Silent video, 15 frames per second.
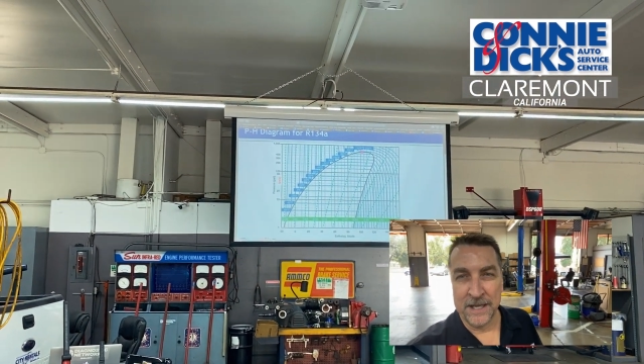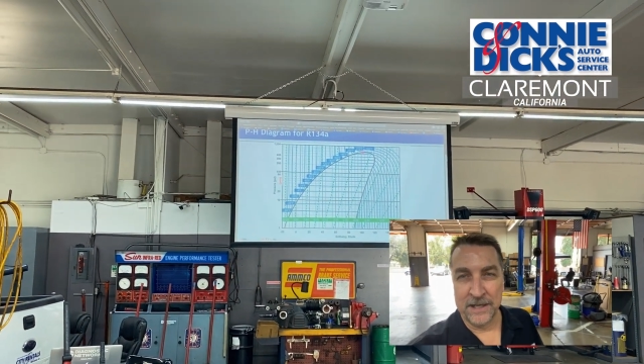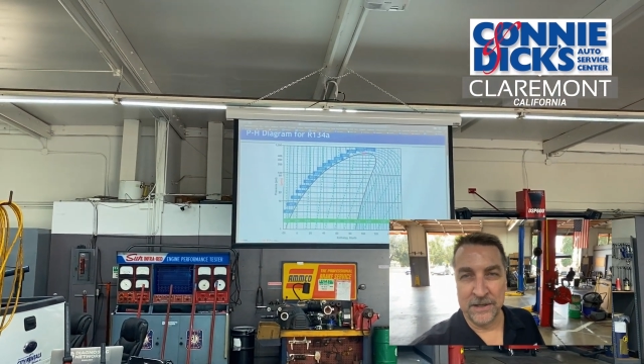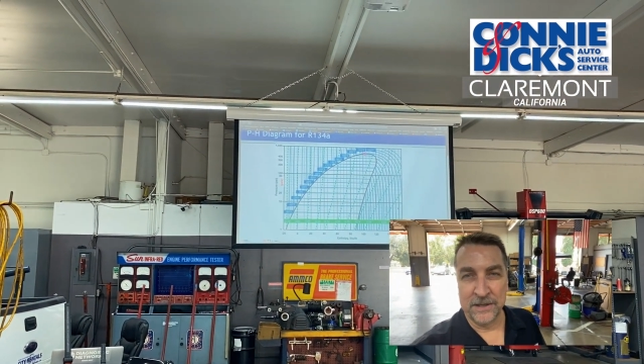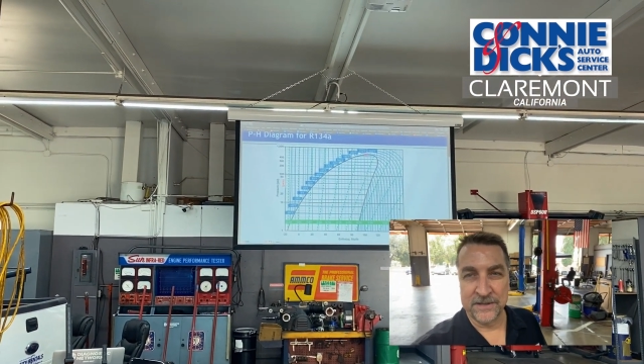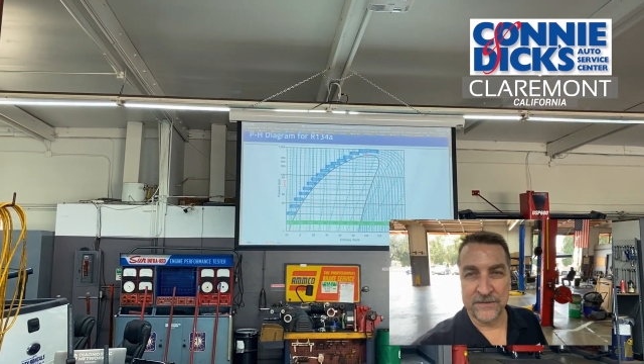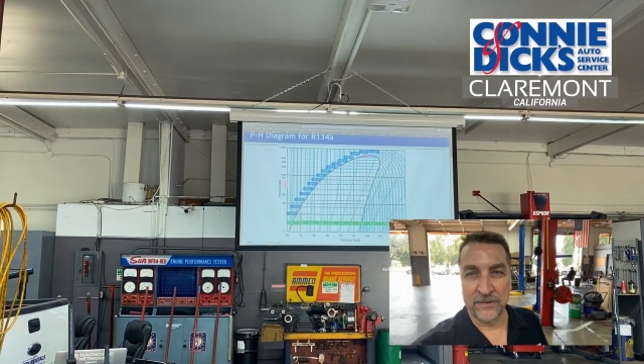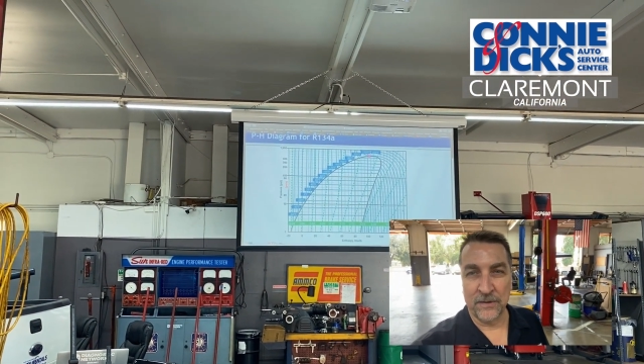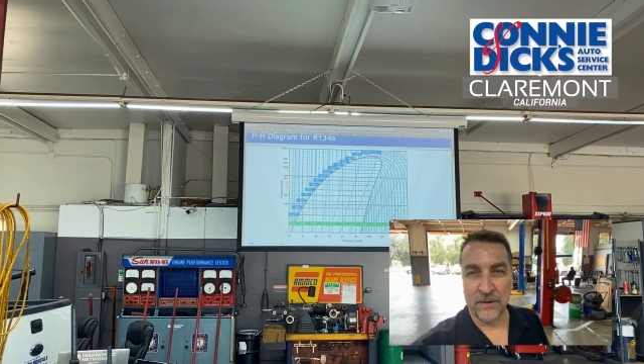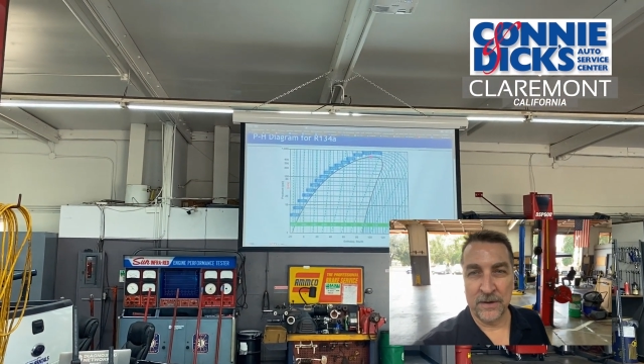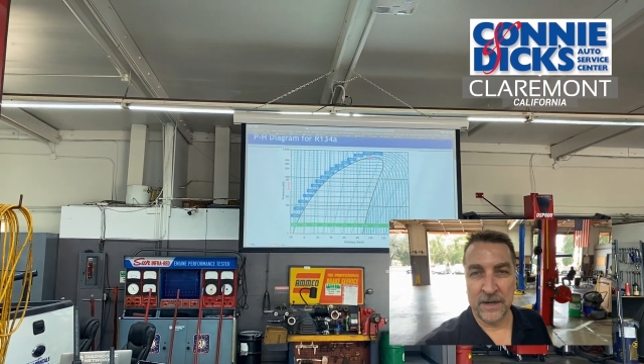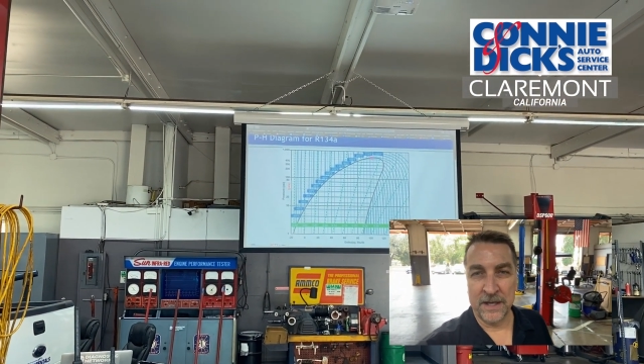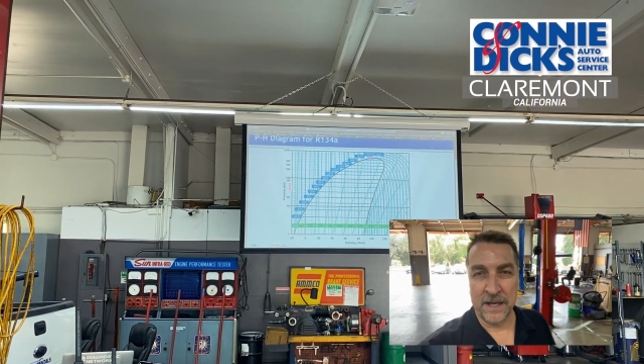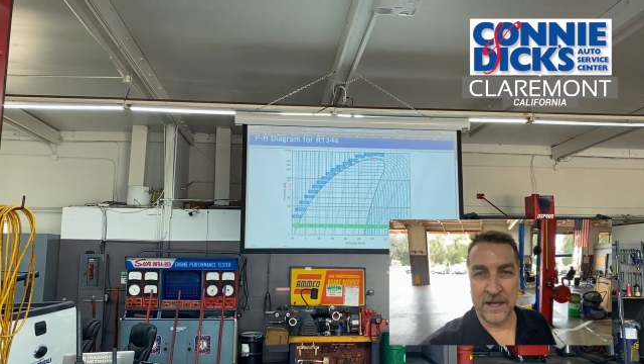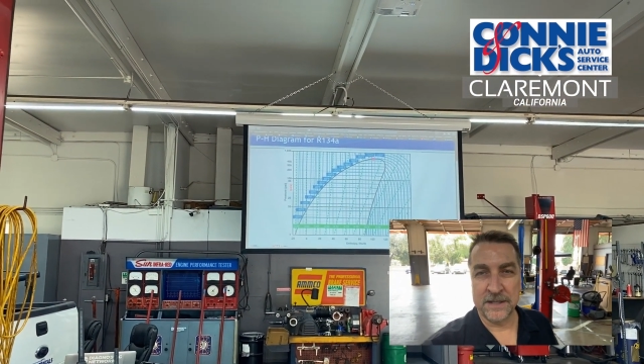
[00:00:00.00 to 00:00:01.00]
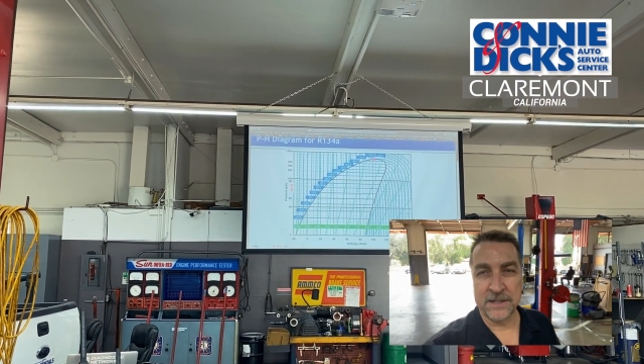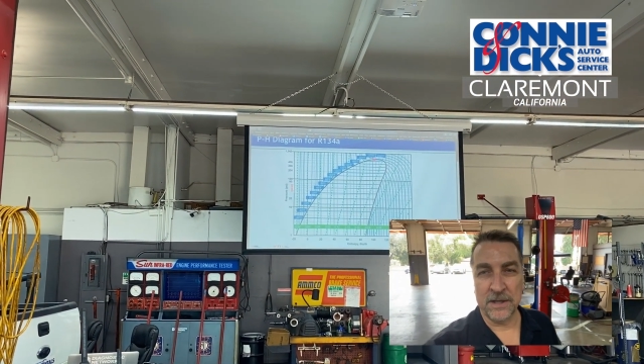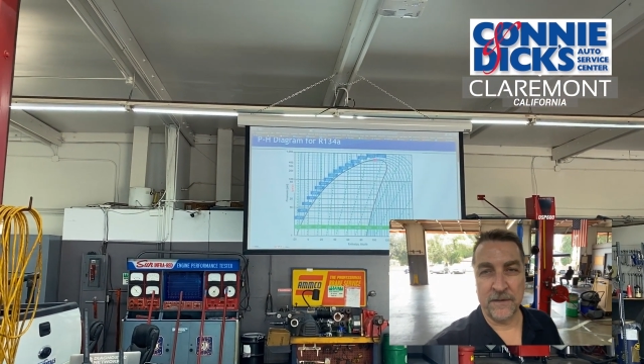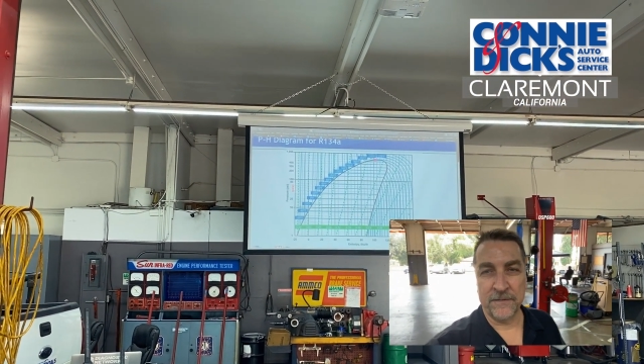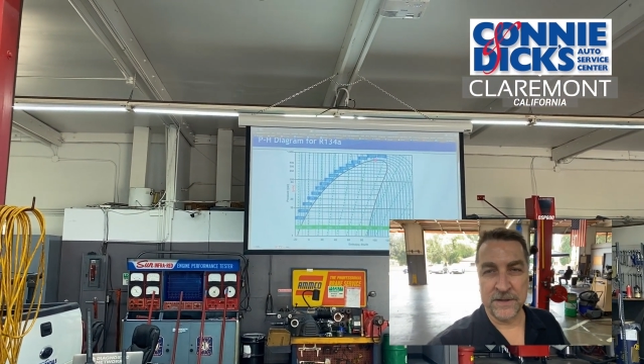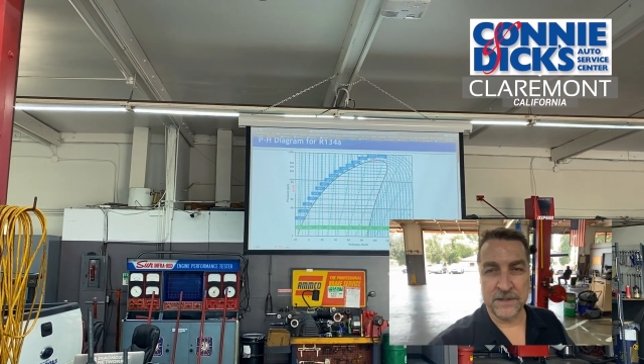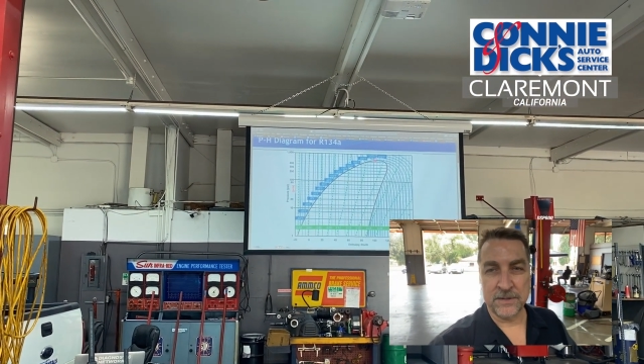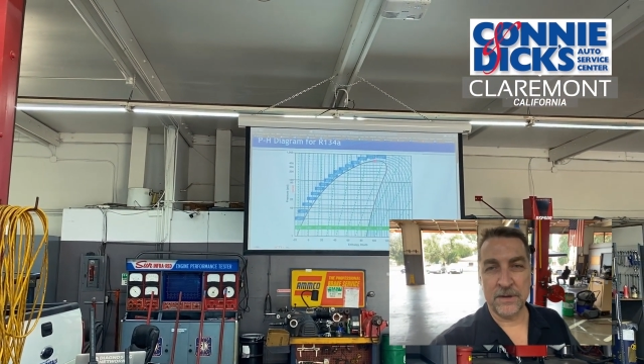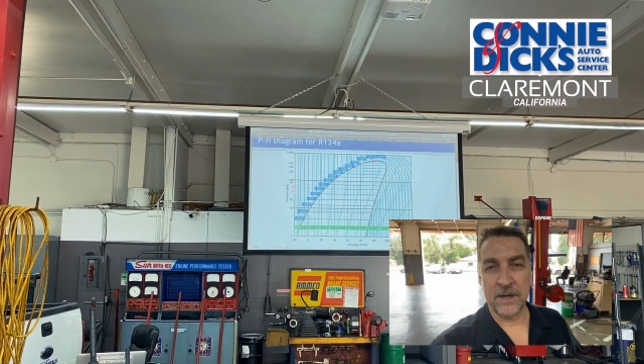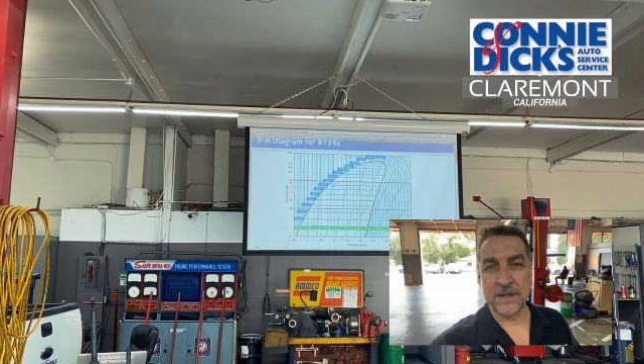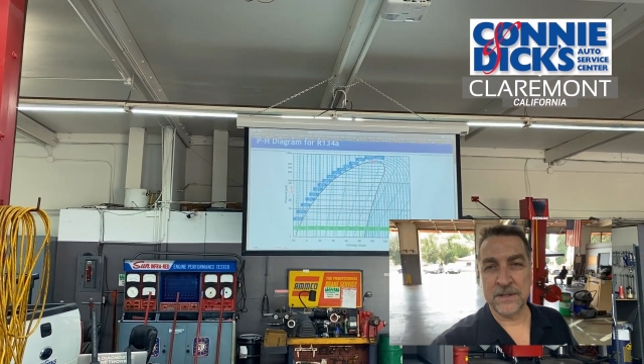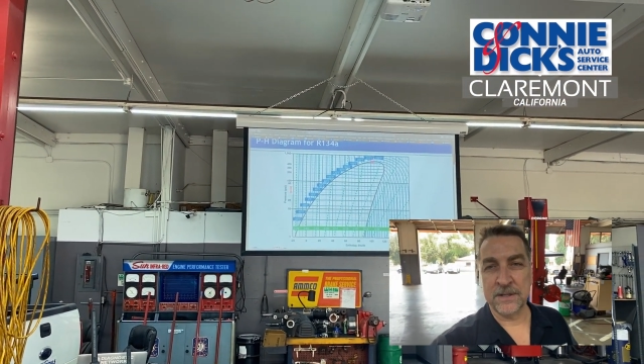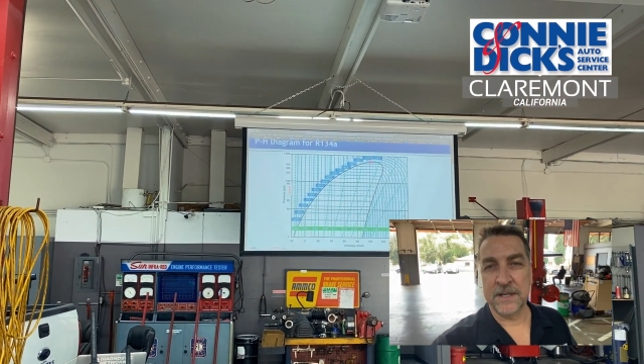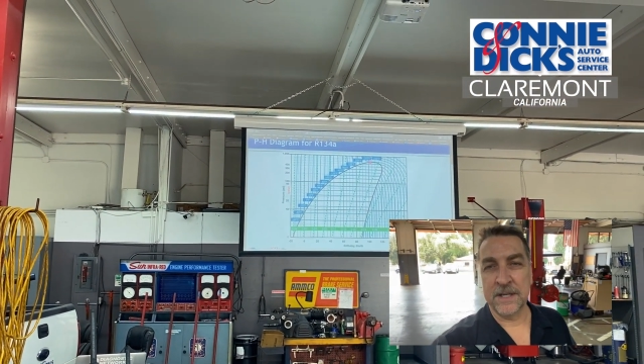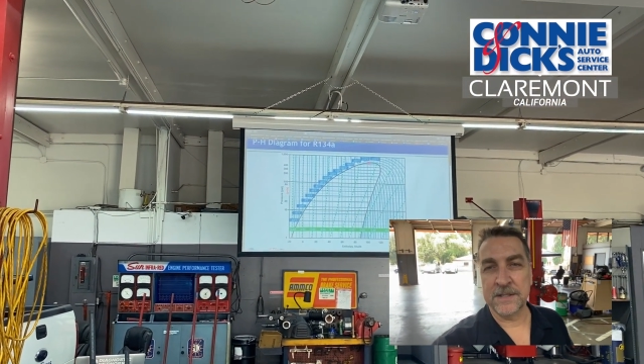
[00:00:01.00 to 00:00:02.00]
use for
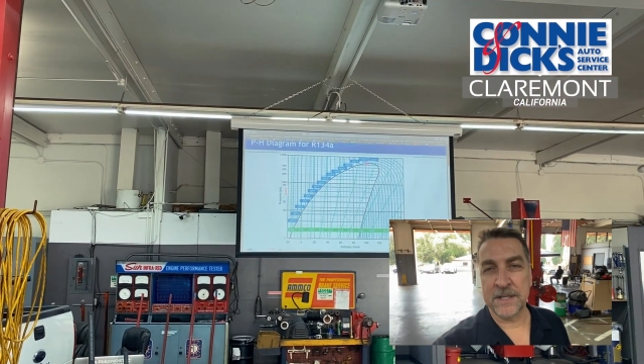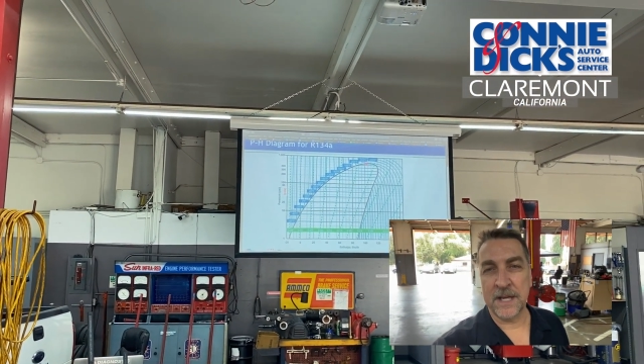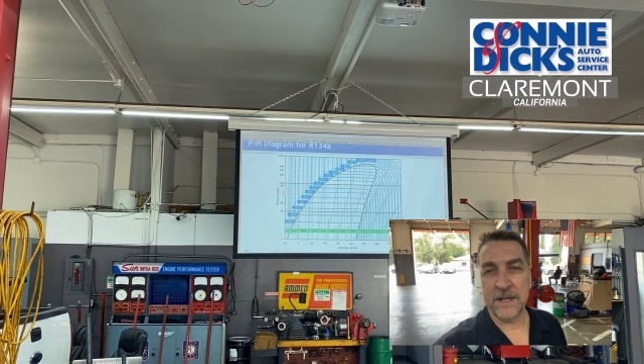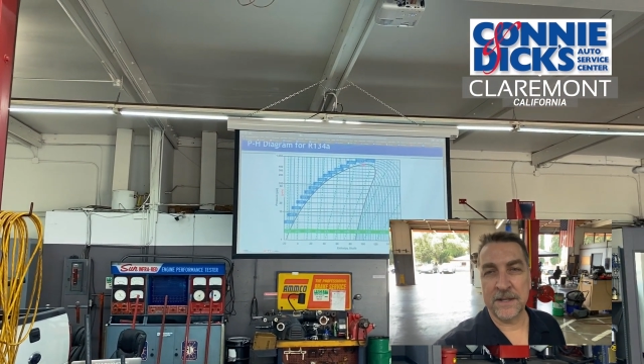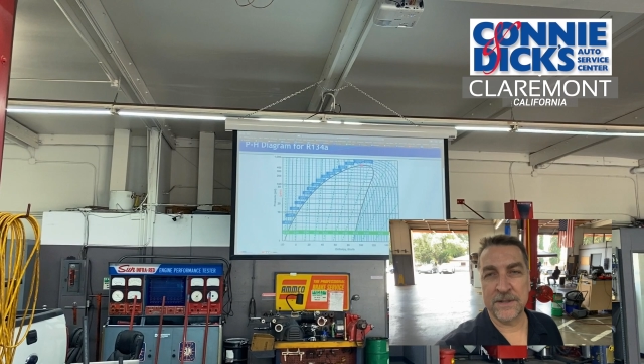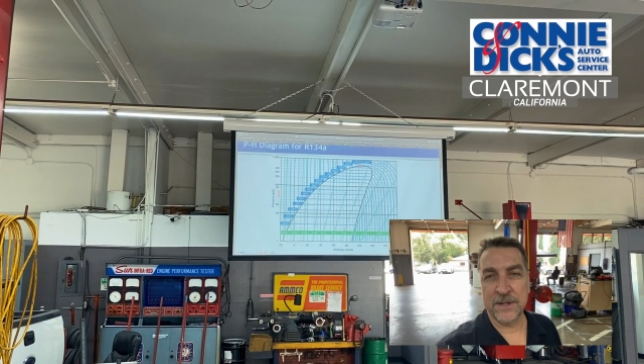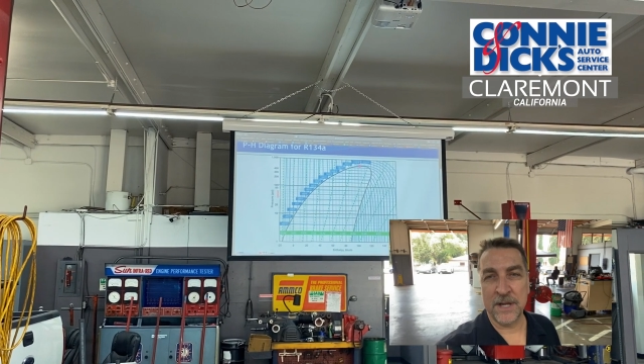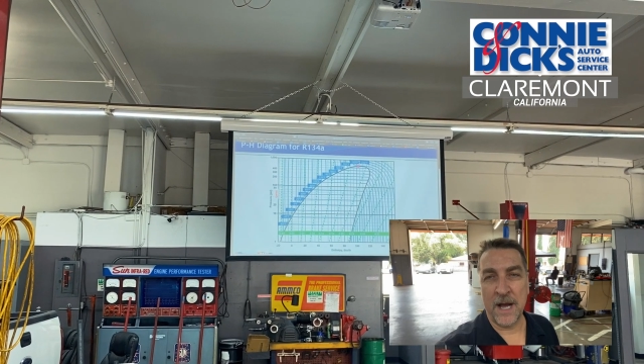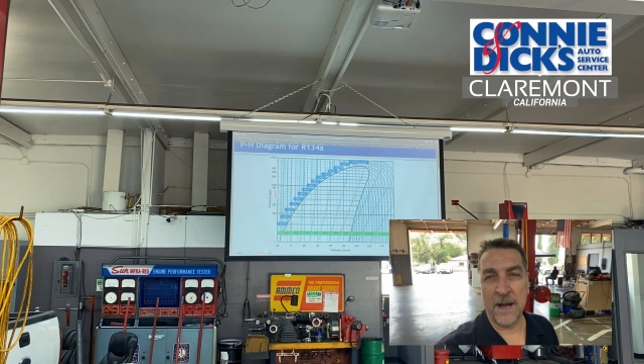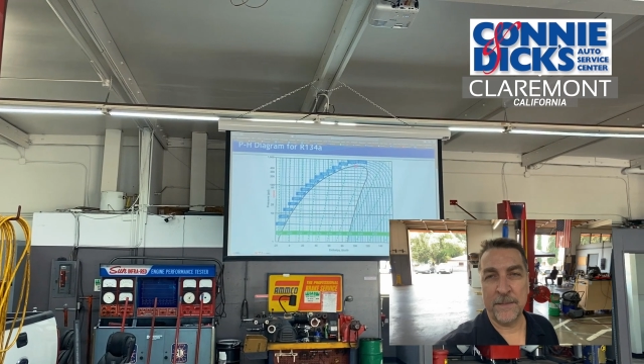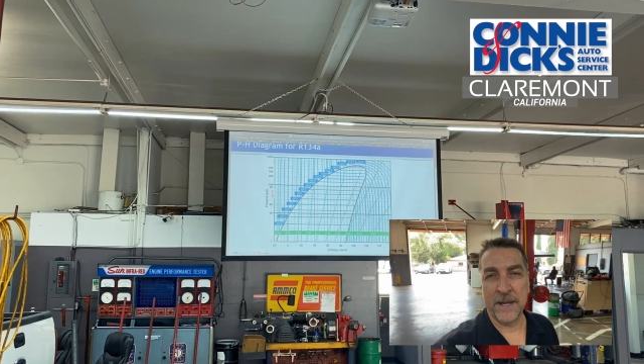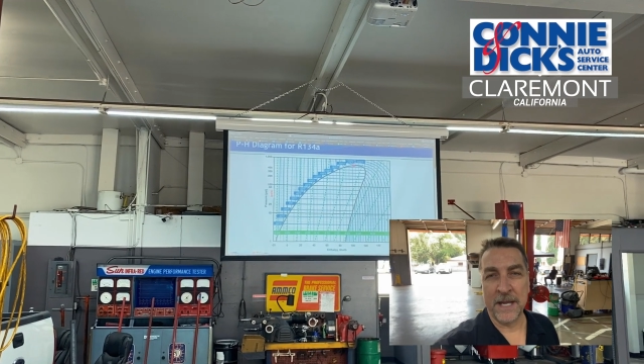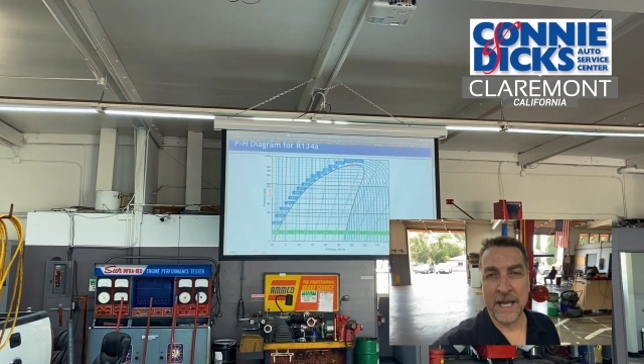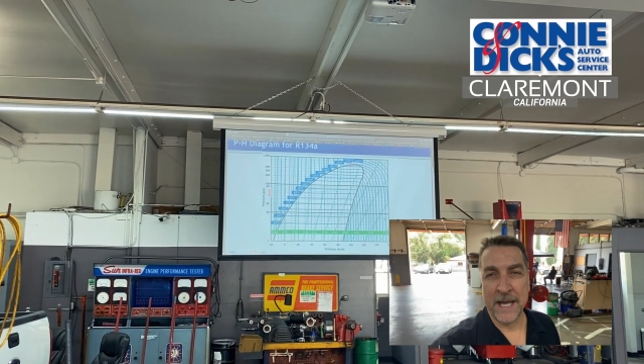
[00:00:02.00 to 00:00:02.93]
self-instruction inside the shop,